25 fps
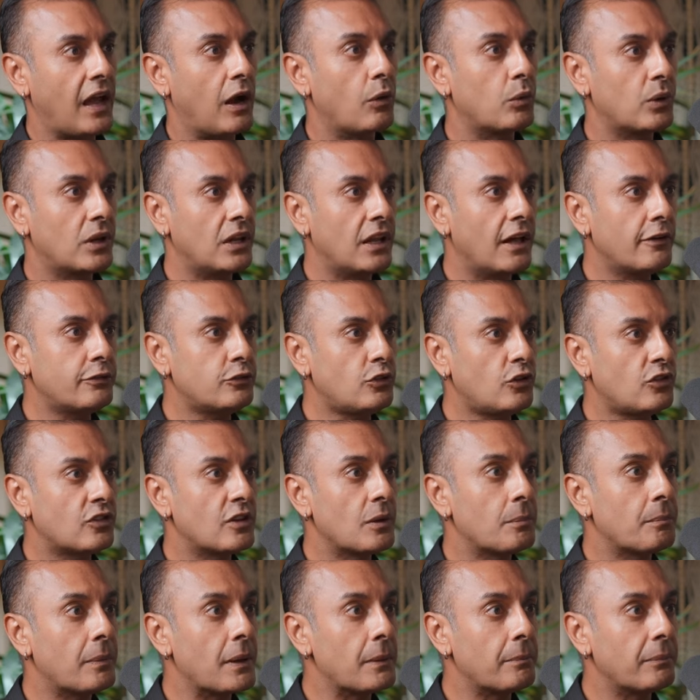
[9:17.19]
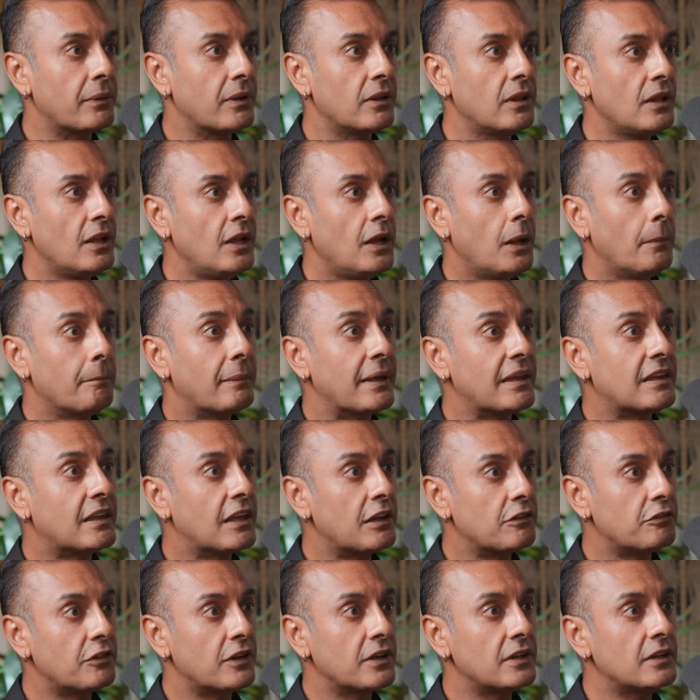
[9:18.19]
I would love to see people be
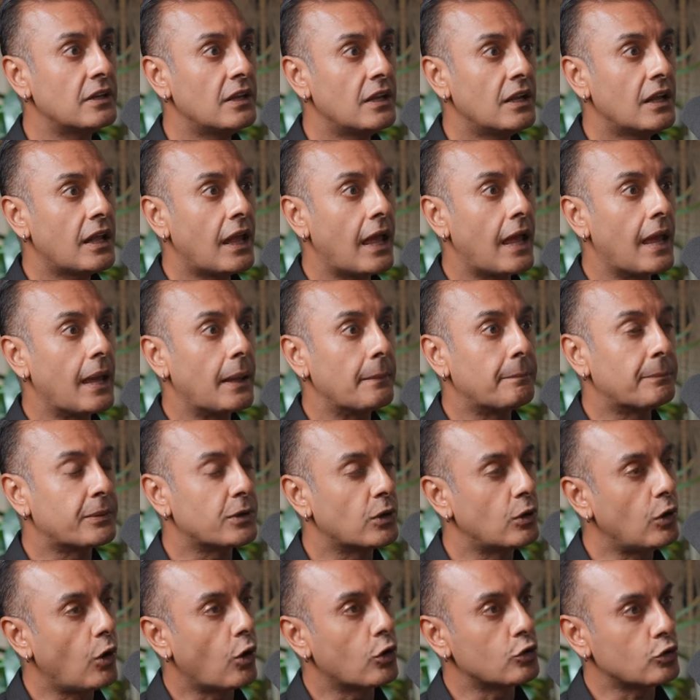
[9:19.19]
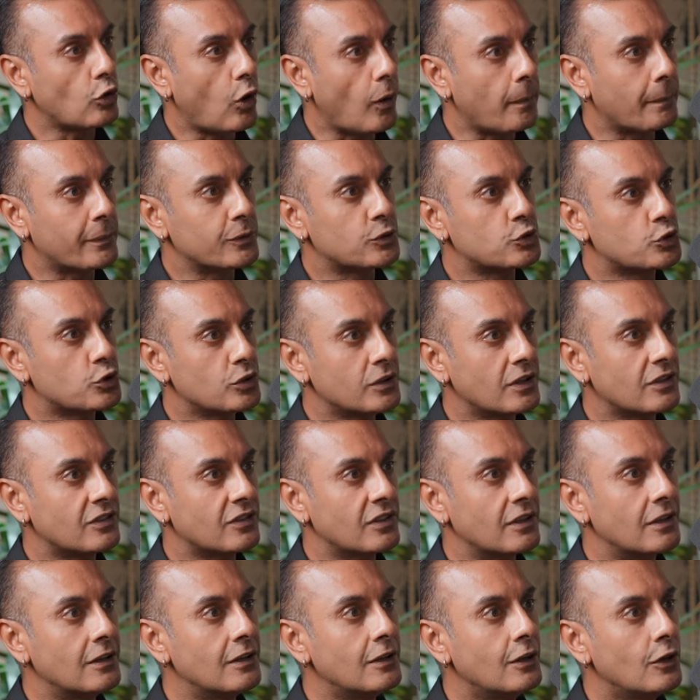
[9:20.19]
given a prolonged
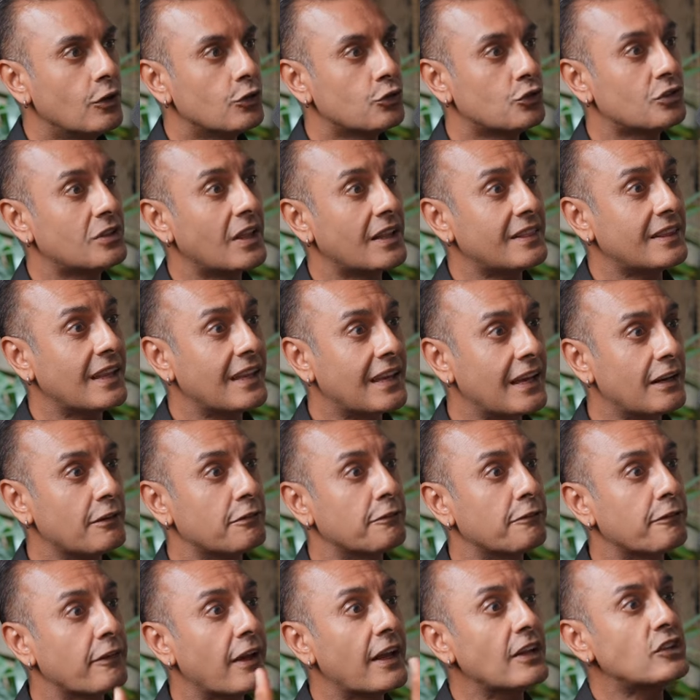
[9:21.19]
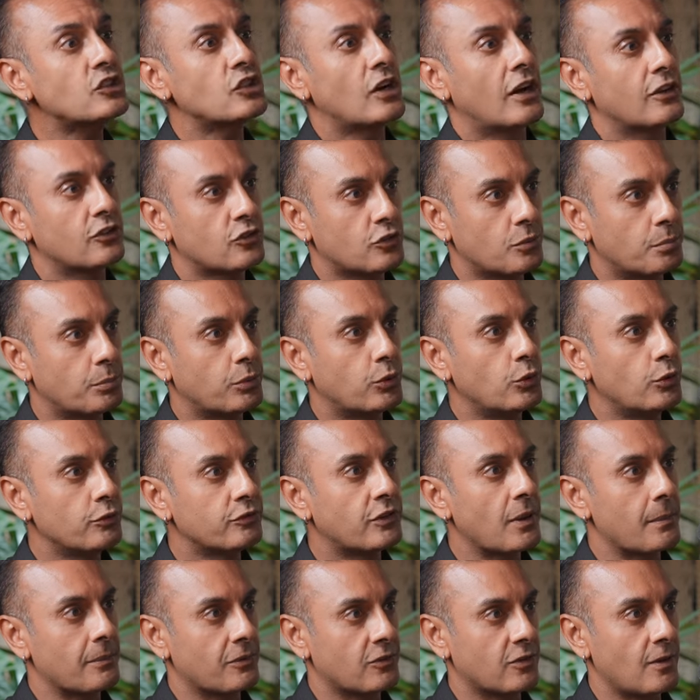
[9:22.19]
opportunity so that they get a fair chance to prove
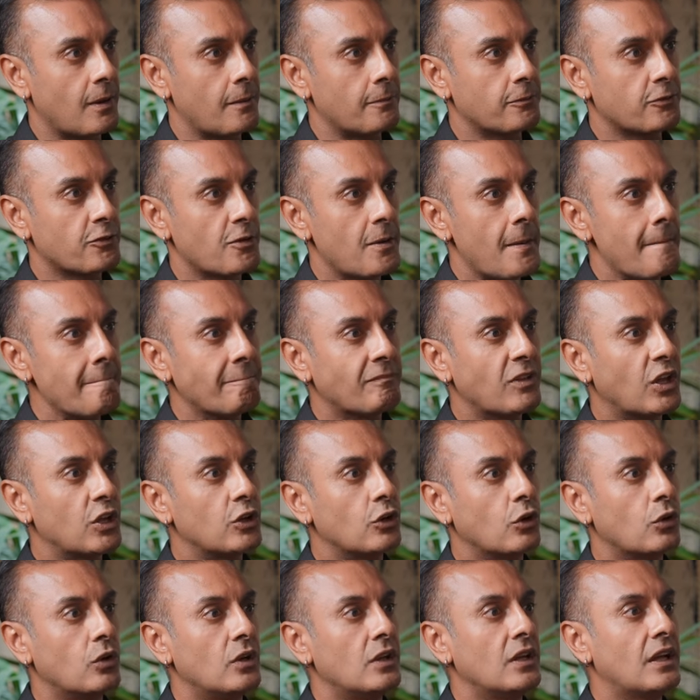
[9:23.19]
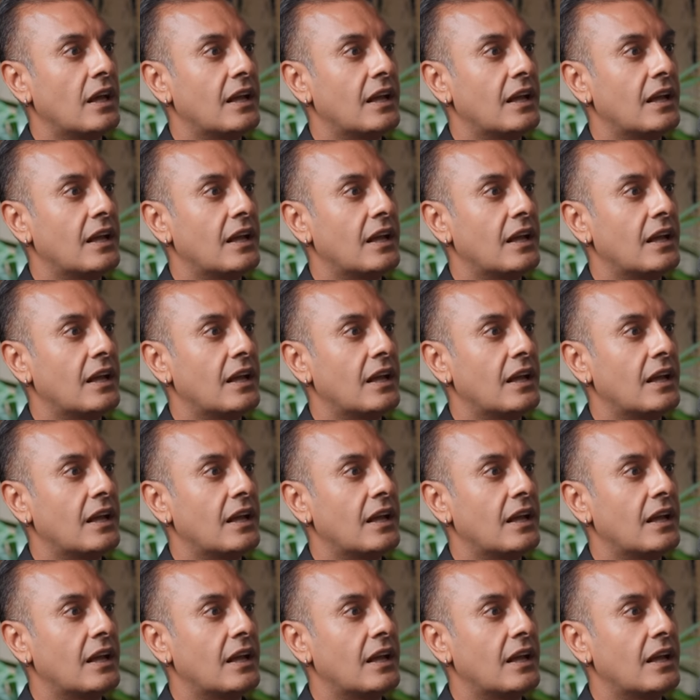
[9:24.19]
themselves, you know.